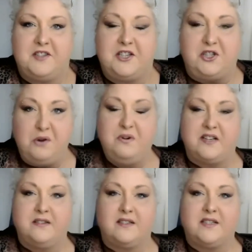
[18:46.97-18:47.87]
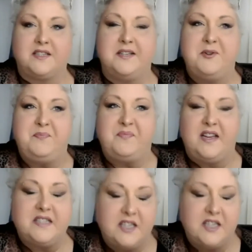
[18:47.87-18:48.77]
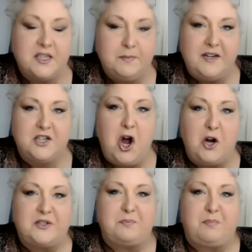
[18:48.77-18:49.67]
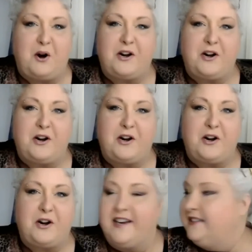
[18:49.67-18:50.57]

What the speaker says: this notice and it says my dogs are barking,